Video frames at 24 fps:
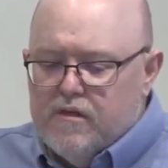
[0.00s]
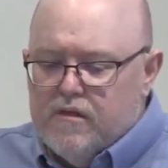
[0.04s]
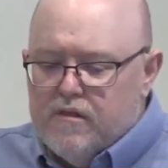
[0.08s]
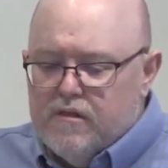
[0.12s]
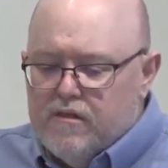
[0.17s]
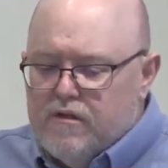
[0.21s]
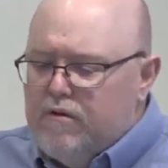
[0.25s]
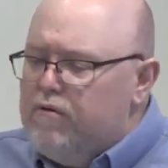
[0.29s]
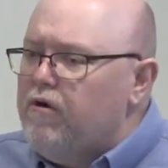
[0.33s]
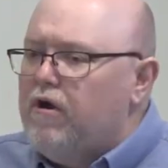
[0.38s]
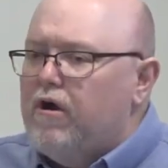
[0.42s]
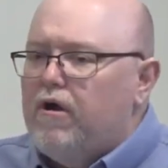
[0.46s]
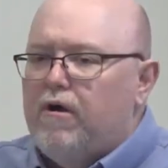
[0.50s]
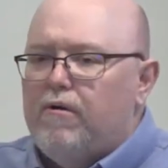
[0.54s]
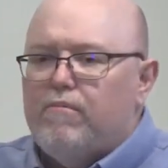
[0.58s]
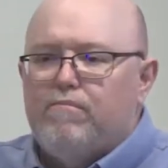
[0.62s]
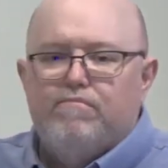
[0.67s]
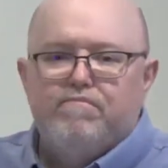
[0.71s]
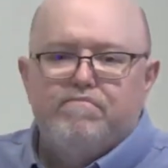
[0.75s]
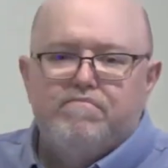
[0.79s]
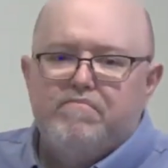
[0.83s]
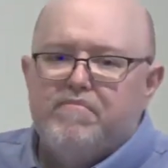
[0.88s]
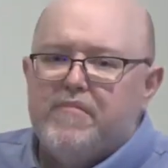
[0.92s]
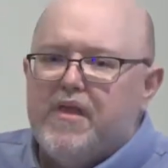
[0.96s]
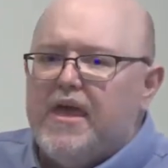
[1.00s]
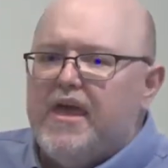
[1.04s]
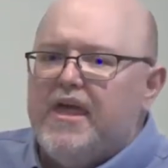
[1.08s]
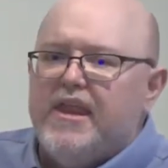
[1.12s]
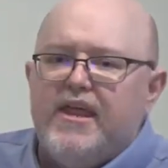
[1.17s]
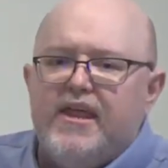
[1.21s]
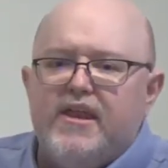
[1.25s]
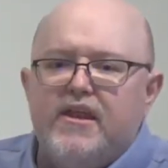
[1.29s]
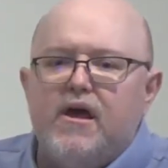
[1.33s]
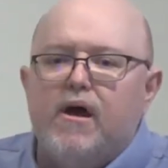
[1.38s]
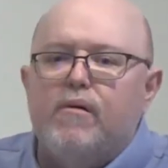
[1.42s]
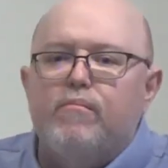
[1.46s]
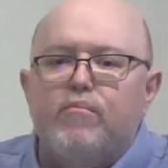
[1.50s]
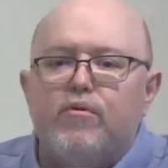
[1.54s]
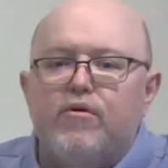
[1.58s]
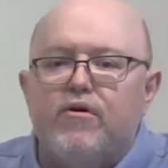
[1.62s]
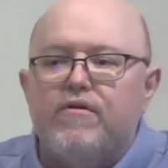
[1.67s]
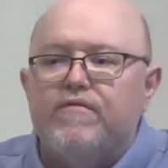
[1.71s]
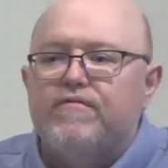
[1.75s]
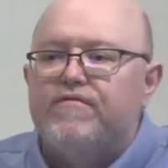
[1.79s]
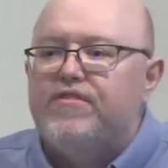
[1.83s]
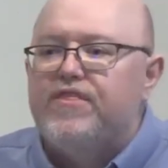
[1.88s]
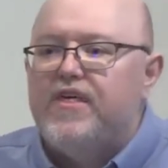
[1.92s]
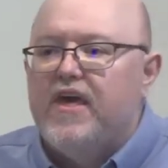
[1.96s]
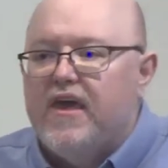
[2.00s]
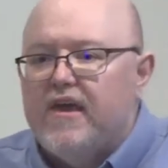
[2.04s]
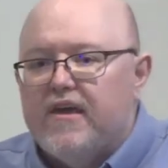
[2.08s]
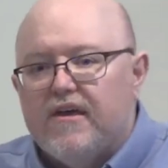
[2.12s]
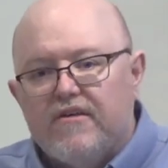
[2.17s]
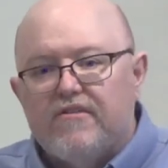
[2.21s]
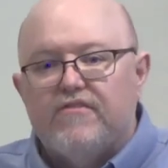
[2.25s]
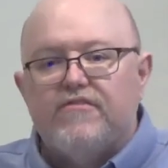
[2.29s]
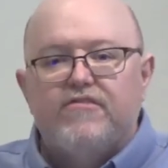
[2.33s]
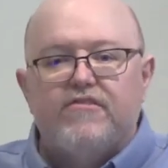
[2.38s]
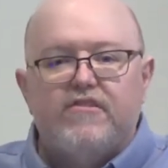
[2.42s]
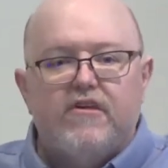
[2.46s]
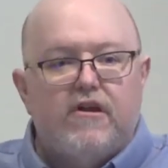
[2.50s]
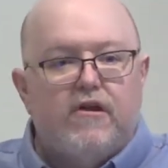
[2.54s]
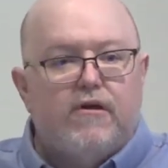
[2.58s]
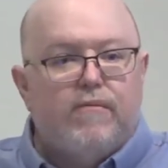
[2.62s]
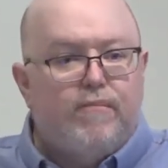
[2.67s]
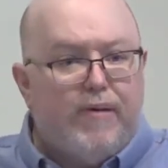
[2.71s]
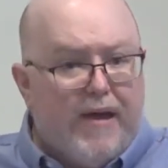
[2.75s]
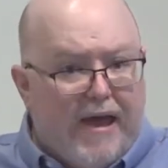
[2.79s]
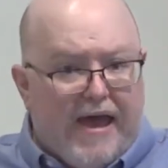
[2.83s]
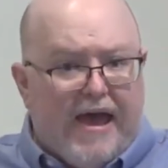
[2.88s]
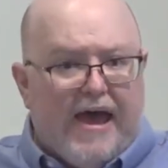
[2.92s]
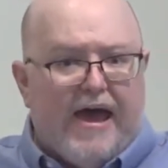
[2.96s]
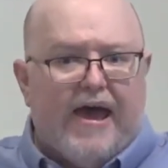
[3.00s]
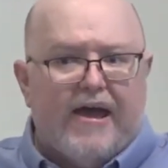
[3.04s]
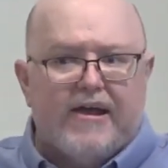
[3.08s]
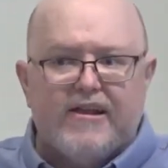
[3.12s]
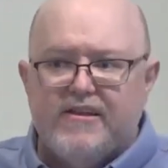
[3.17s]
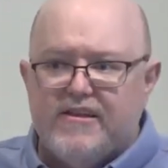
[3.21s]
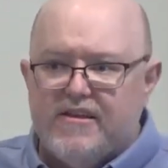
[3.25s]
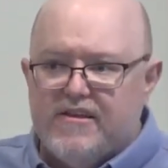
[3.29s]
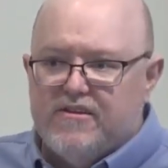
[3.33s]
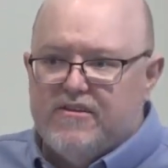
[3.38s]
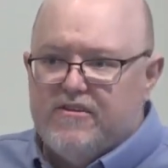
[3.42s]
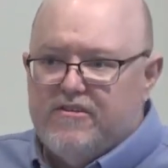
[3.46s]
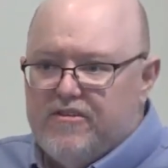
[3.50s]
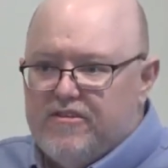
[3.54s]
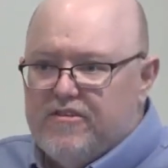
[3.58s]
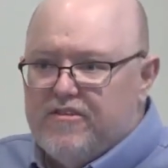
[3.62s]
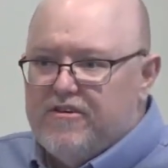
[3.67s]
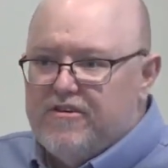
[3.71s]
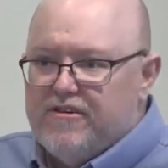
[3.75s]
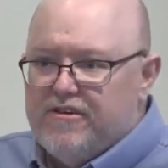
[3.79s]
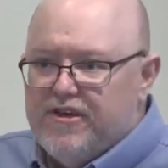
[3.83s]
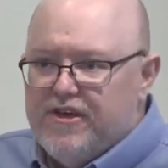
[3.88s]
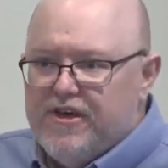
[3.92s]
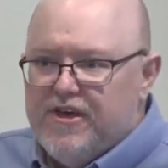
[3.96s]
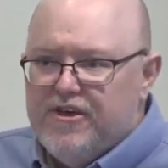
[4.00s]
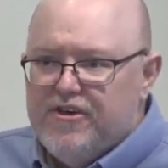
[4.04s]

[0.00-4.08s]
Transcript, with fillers: There are any number of things that are packed into the